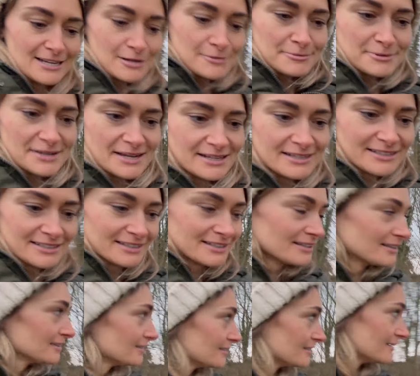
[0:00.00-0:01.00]
Oh, yeah. Do you know what the
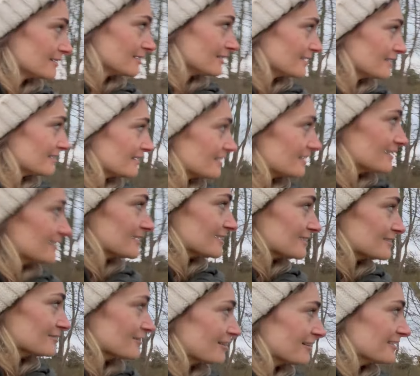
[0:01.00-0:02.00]
US single was?
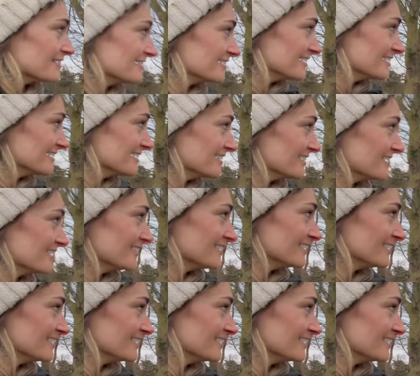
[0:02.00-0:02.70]
What? TikTok.